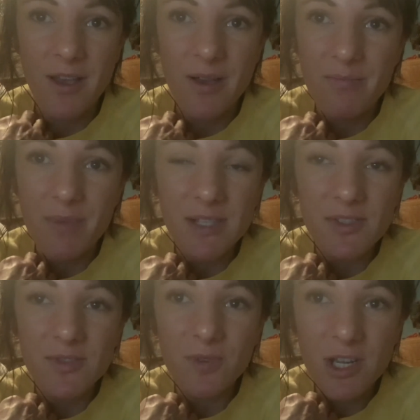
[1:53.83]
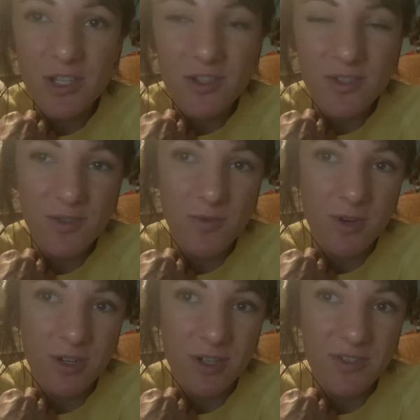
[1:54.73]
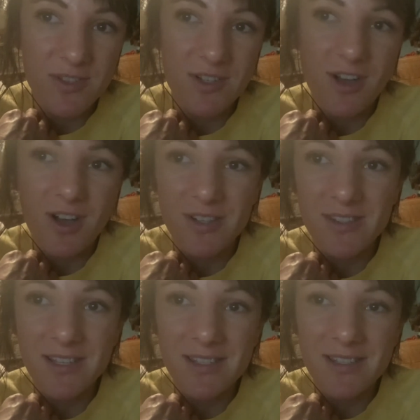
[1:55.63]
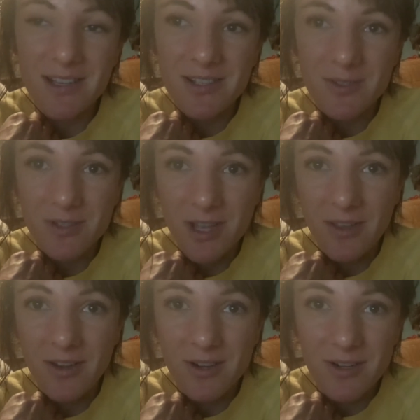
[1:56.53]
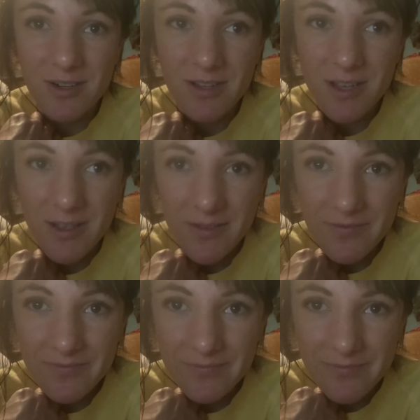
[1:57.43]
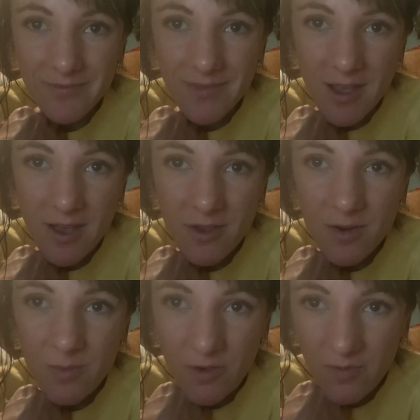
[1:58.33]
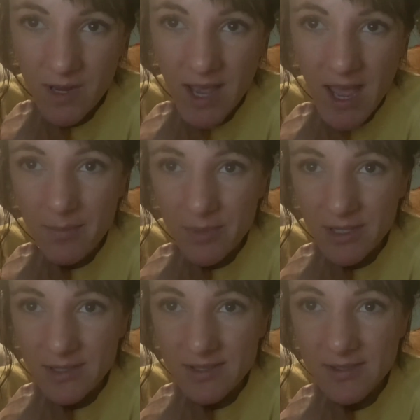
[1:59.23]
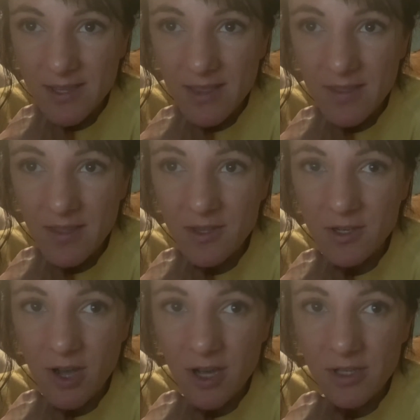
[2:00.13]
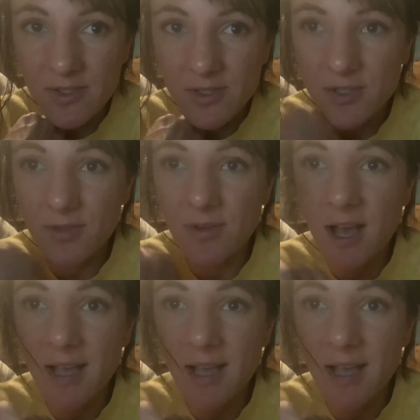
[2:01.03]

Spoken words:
must reach the squirrels, the dog's instincts are telling her. Other movement happens that the dogs do not